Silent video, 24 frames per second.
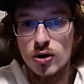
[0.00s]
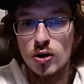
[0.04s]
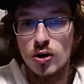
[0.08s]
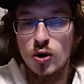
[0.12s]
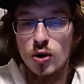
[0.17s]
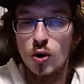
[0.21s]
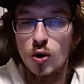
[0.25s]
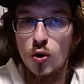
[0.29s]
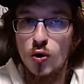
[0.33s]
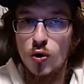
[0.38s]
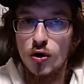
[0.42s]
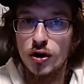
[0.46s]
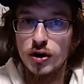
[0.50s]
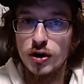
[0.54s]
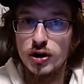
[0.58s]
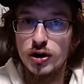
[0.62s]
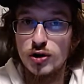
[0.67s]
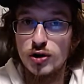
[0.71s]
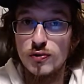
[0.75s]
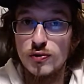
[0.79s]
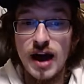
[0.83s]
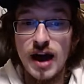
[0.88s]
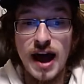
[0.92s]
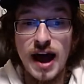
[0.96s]
Or
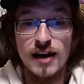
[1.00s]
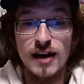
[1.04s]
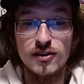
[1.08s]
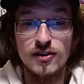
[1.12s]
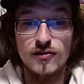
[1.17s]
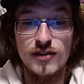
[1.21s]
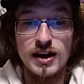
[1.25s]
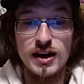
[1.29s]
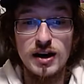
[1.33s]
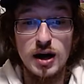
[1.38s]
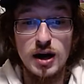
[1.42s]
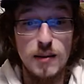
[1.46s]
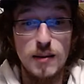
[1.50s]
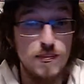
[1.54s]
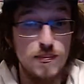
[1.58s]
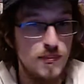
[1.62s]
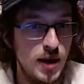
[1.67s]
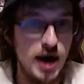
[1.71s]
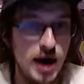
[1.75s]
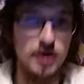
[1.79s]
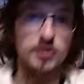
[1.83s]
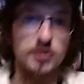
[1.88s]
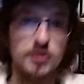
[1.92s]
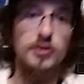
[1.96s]
you'd activate a
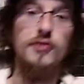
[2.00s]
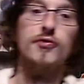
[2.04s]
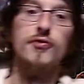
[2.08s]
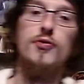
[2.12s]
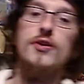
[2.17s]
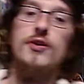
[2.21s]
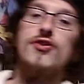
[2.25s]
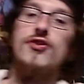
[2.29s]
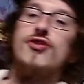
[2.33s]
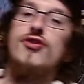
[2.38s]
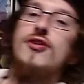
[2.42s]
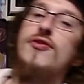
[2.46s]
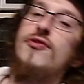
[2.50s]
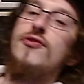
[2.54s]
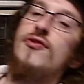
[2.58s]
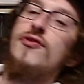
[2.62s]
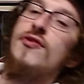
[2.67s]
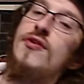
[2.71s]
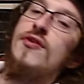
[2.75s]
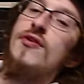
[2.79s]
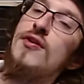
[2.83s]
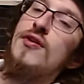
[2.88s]
Bottle of Wishes